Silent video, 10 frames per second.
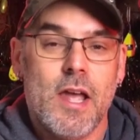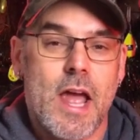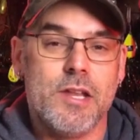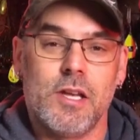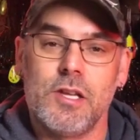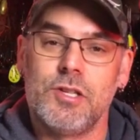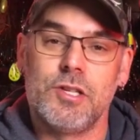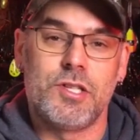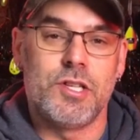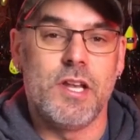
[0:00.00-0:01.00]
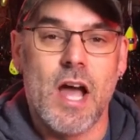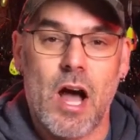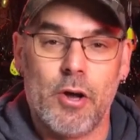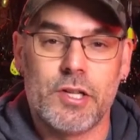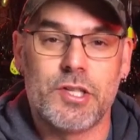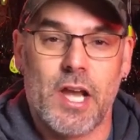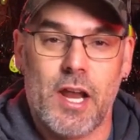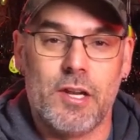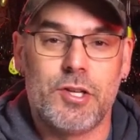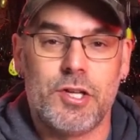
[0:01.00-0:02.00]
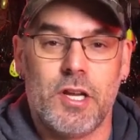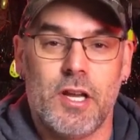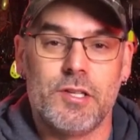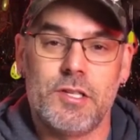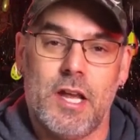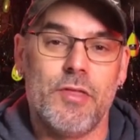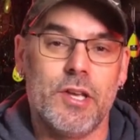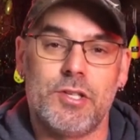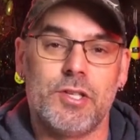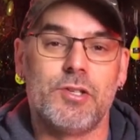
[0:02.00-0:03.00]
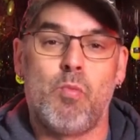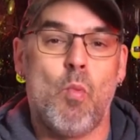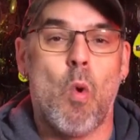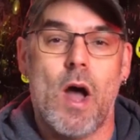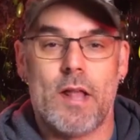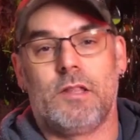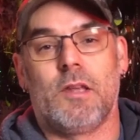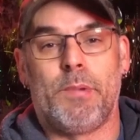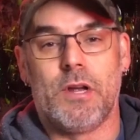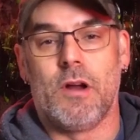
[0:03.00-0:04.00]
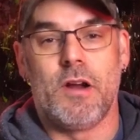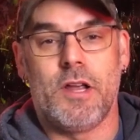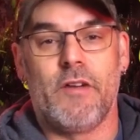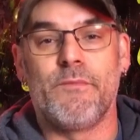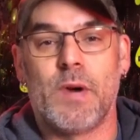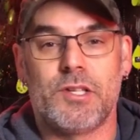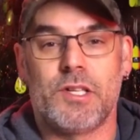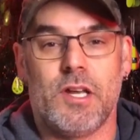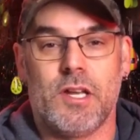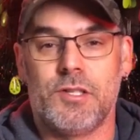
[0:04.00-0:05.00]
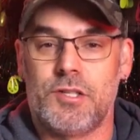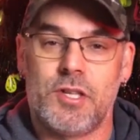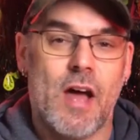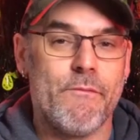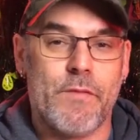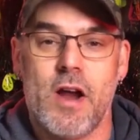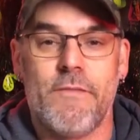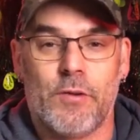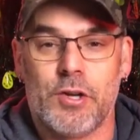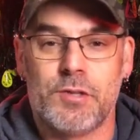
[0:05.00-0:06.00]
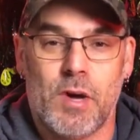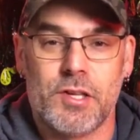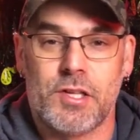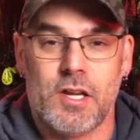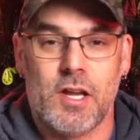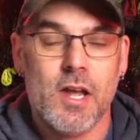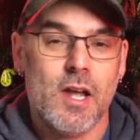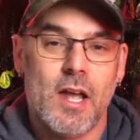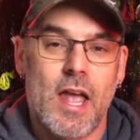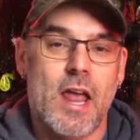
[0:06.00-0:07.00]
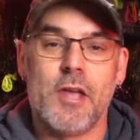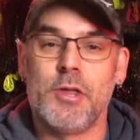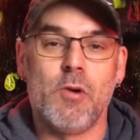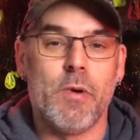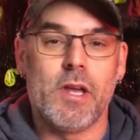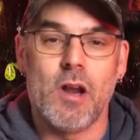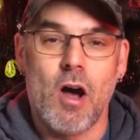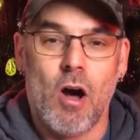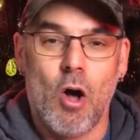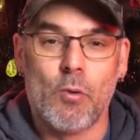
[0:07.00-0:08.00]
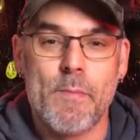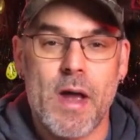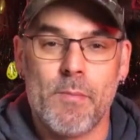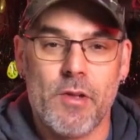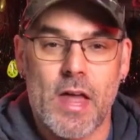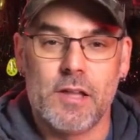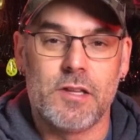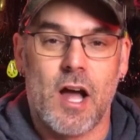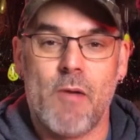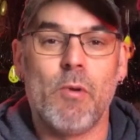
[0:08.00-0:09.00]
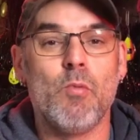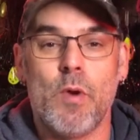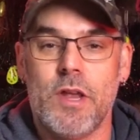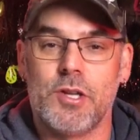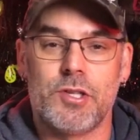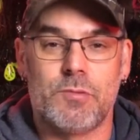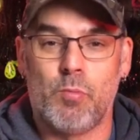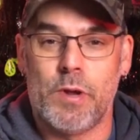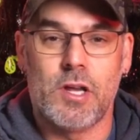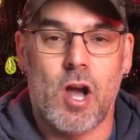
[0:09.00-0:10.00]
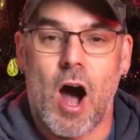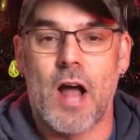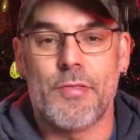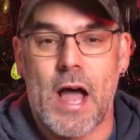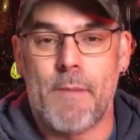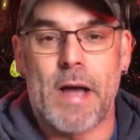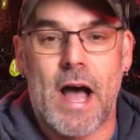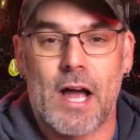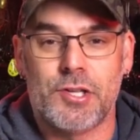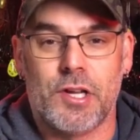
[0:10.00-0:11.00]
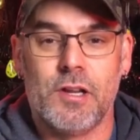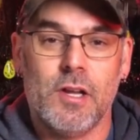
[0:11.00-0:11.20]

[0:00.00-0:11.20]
And you can just see how excited she is. And this is what the purity of muskie is. It's that very first muskie. And I think we can all remember that time when we caught that passion.